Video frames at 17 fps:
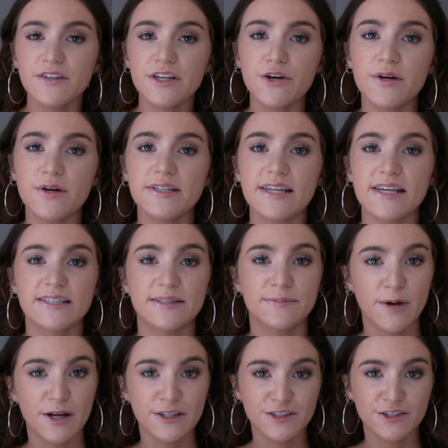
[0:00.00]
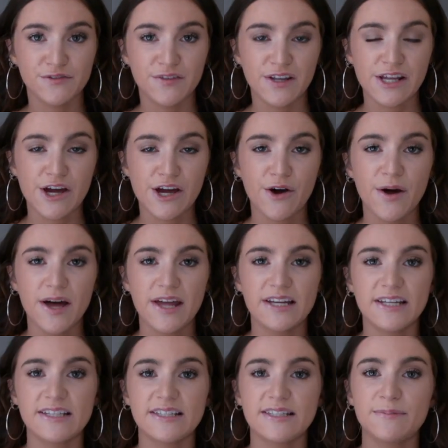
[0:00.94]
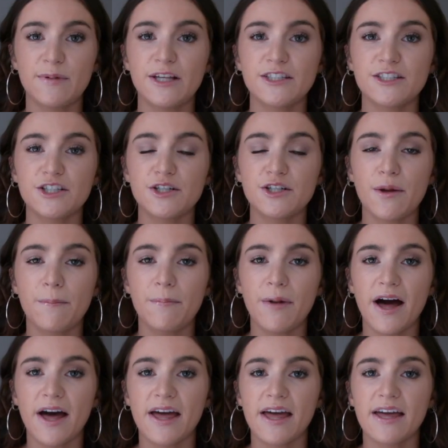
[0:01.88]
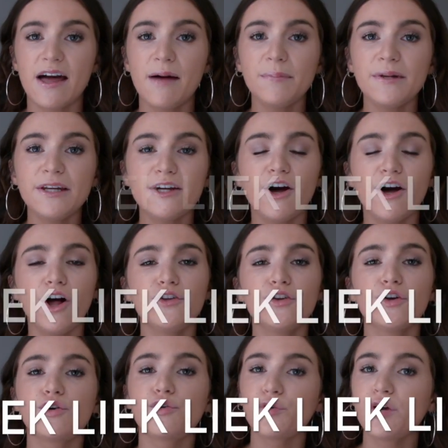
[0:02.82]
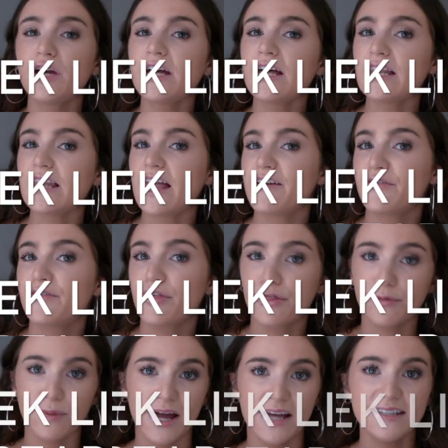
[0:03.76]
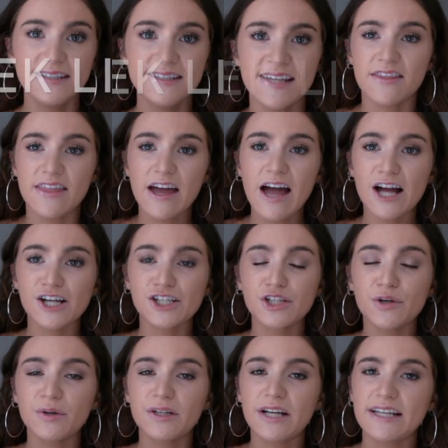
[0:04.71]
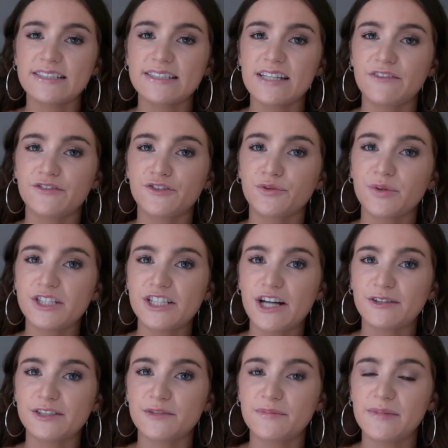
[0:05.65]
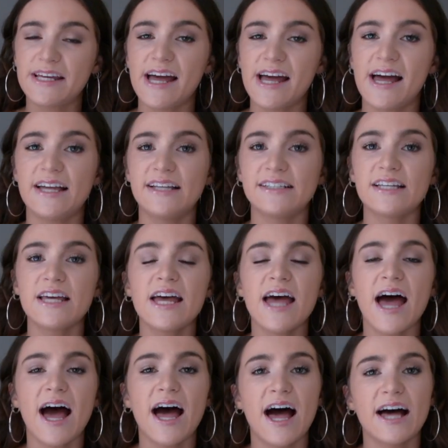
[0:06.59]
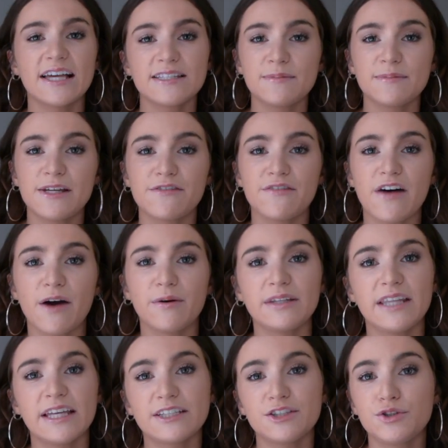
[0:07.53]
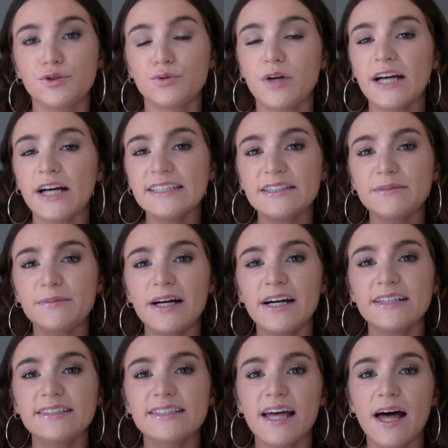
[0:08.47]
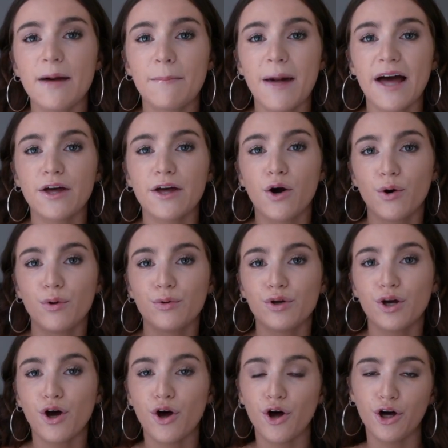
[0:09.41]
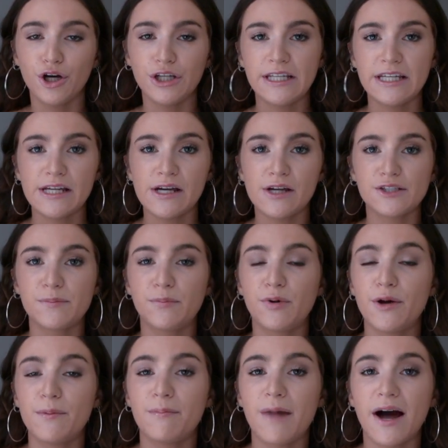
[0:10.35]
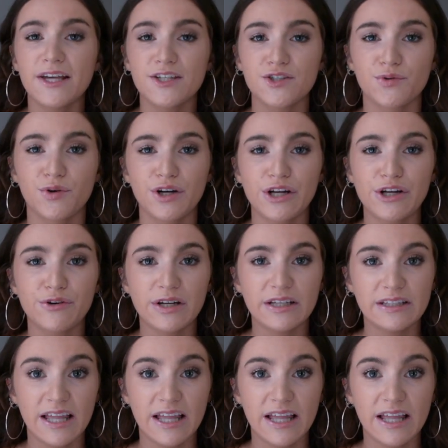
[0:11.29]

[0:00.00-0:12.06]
video is a sponsored video and it is sponsored by a company called Greek Life Threads. They actually were nice enough to reach out to me and asked me if I would like to customize my own hoodie to put my sorority Greek